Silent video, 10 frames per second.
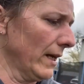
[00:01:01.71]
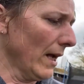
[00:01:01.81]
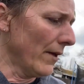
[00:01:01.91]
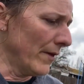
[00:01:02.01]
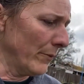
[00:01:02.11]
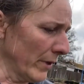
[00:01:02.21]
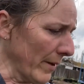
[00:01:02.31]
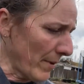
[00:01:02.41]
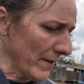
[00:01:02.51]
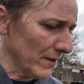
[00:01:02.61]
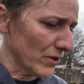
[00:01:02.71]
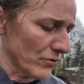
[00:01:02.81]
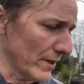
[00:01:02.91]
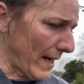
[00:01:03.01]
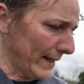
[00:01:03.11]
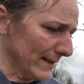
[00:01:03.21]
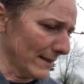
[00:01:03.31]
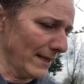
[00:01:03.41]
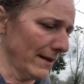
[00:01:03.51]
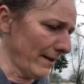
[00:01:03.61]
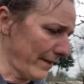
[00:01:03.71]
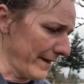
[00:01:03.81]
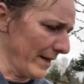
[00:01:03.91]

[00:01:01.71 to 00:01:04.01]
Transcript: And then when I bought this tree, I guess I didn't think